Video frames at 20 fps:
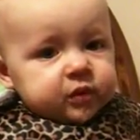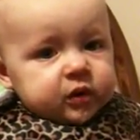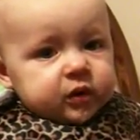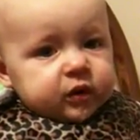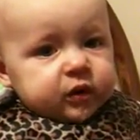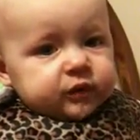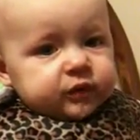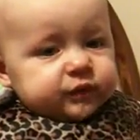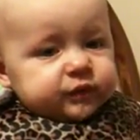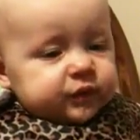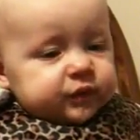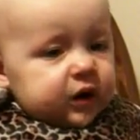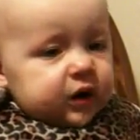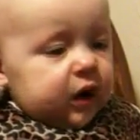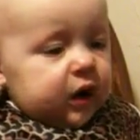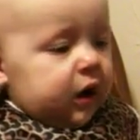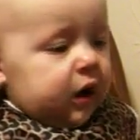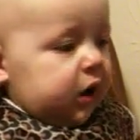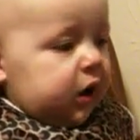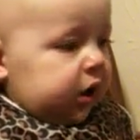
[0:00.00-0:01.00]
Dang, I bought
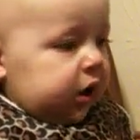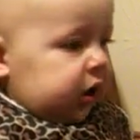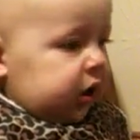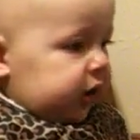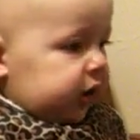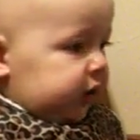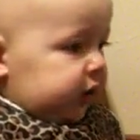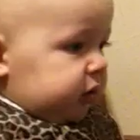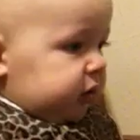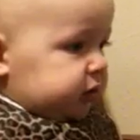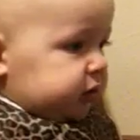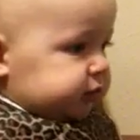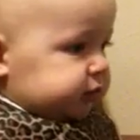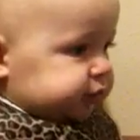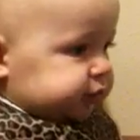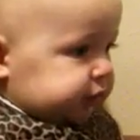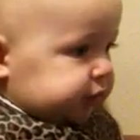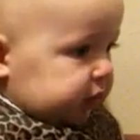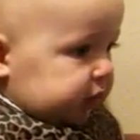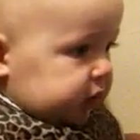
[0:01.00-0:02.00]
like 8 jars of this.
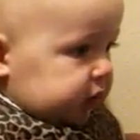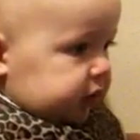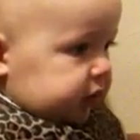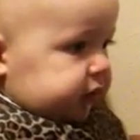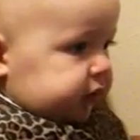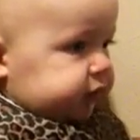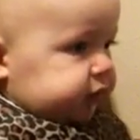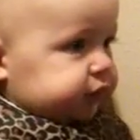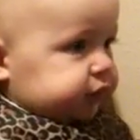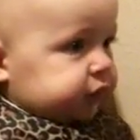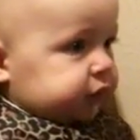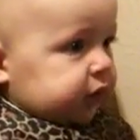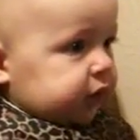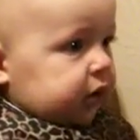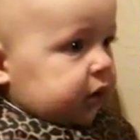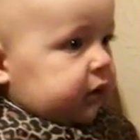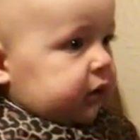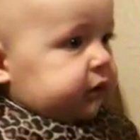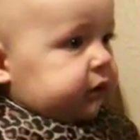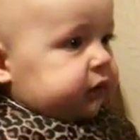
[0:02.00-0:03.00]
Come on, you gotta
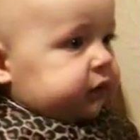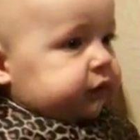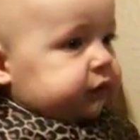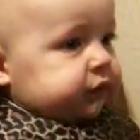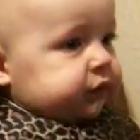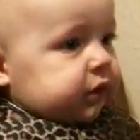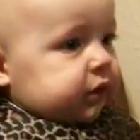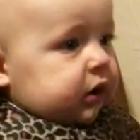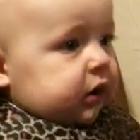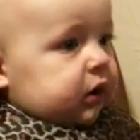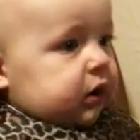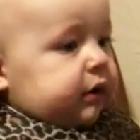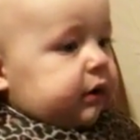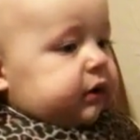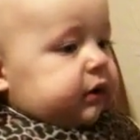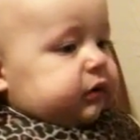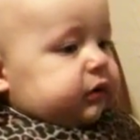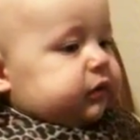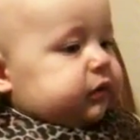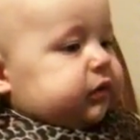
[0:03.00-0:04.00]
like it. It's
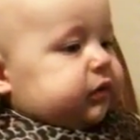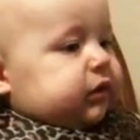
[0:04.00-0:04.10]
chicken.